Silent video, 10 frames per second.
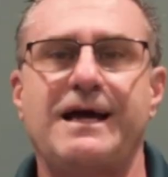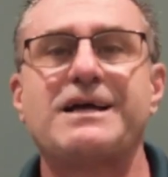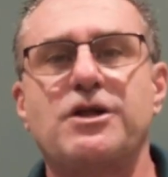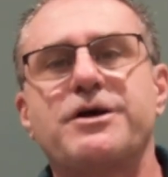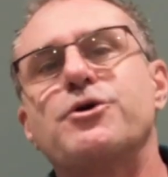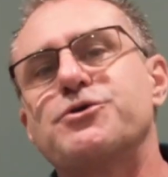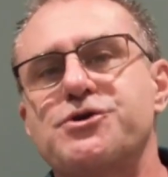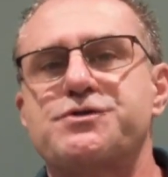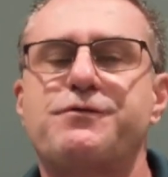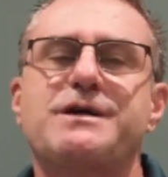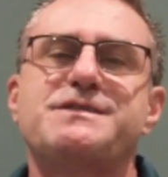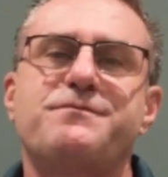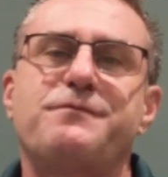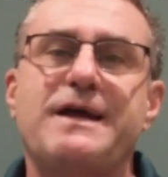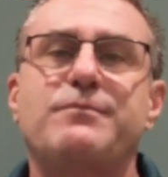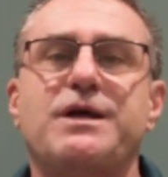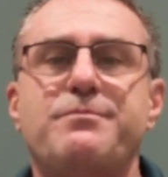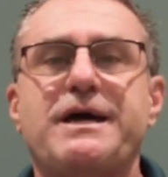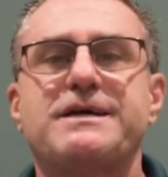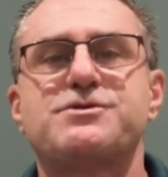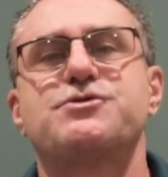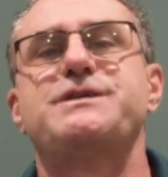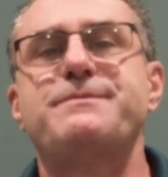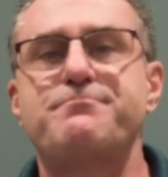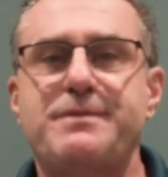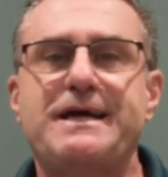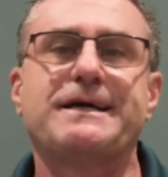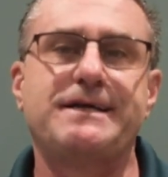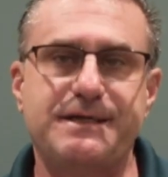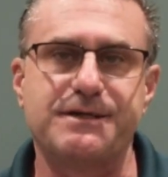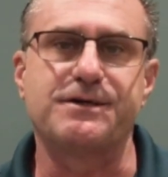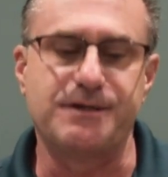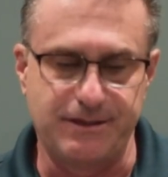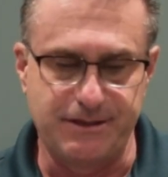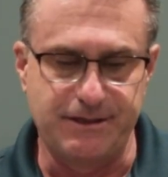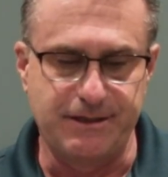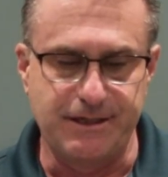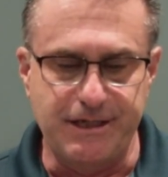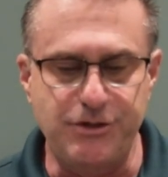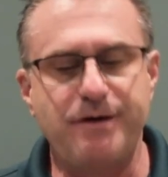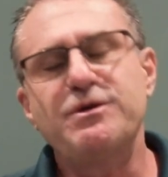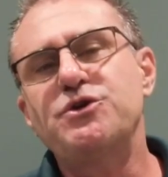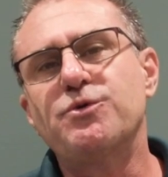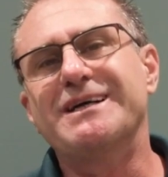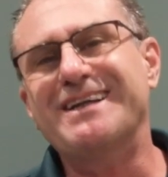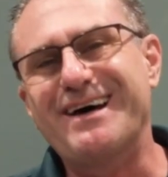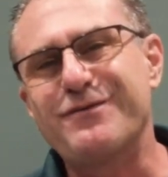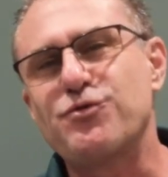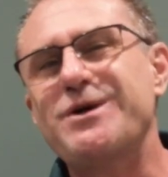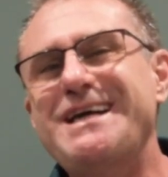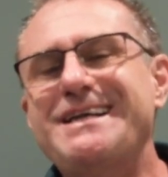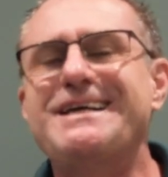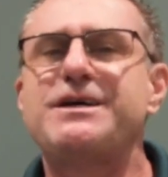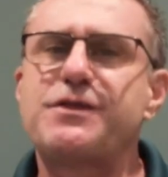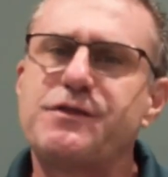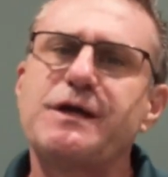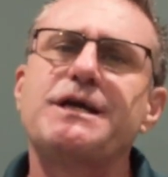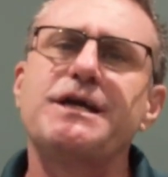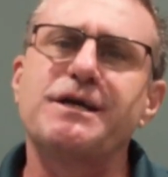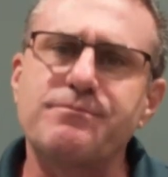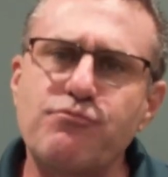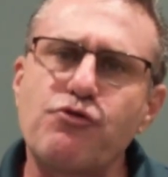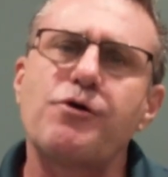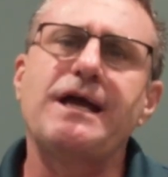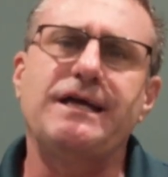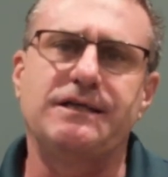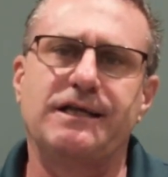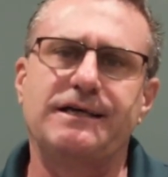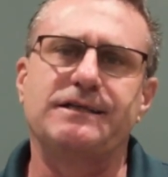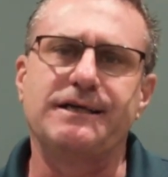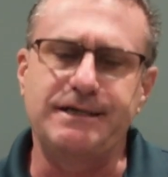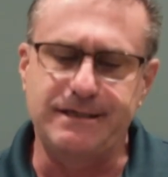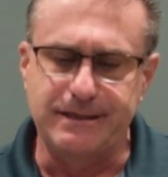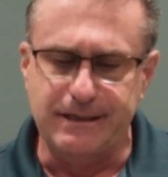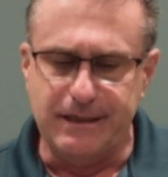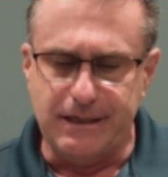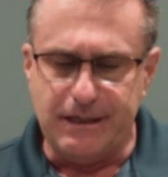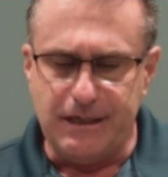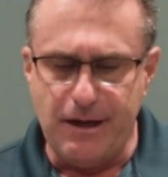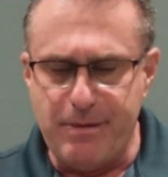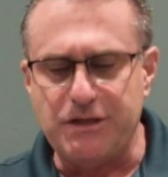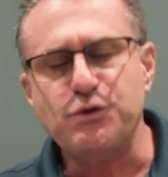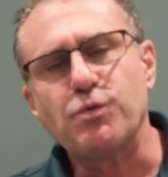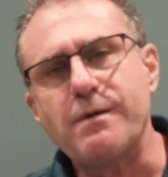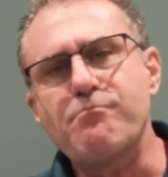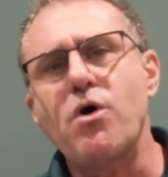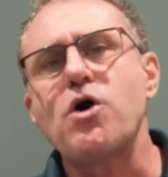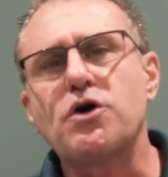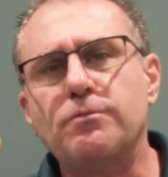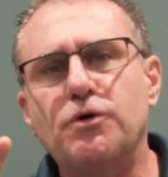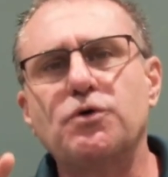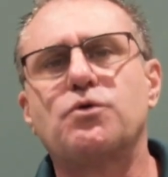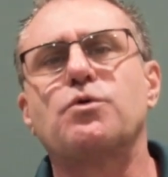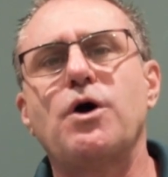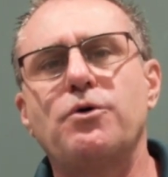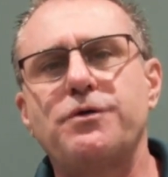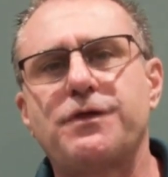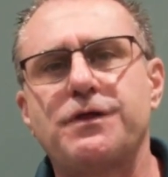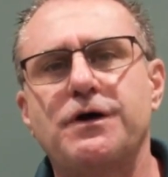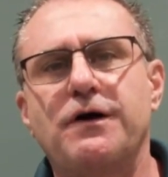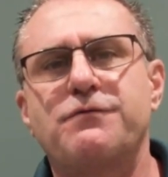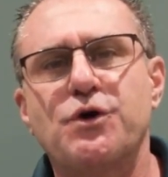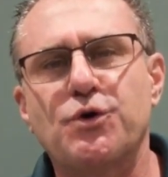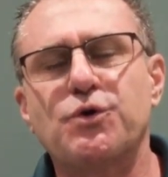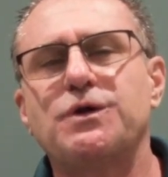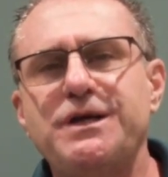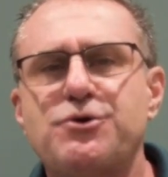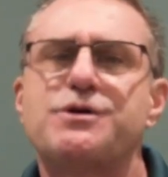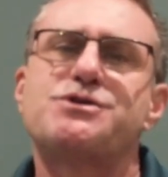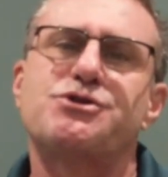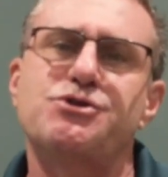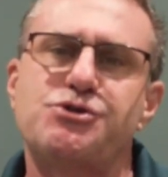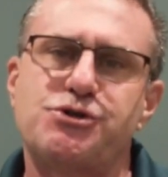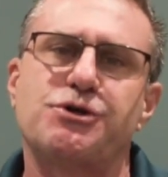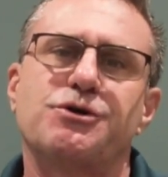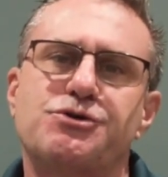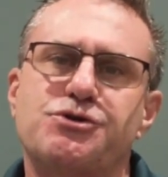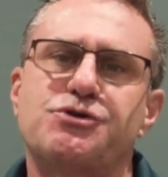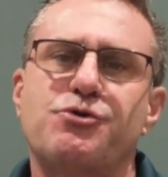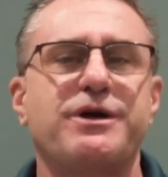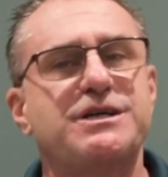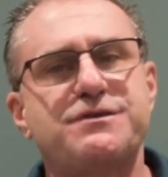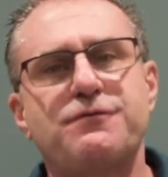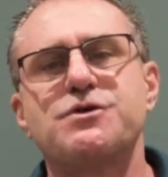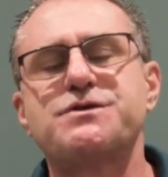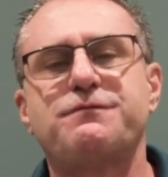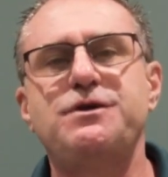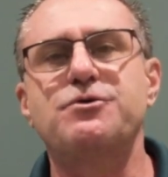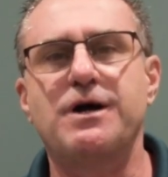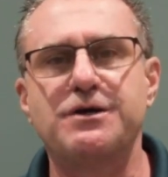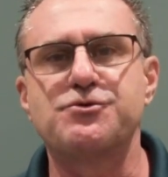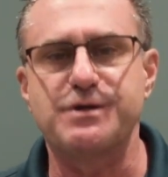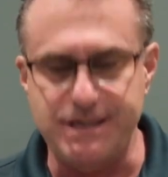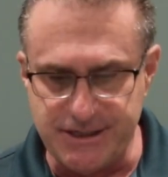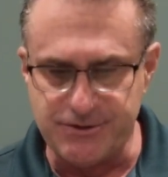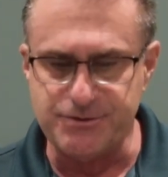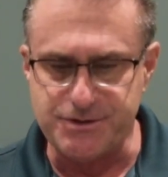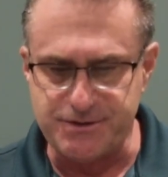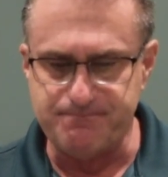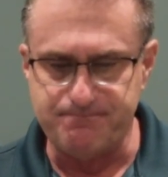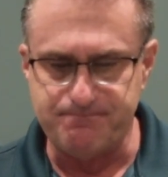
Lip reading: Hi, Glenkirk Church friends and family. Pastor Tim Peck here. You know, I've been doing a lot of reading, thinking, and praying lately about the remarkable growth of the early Christian church during its first few hundred years.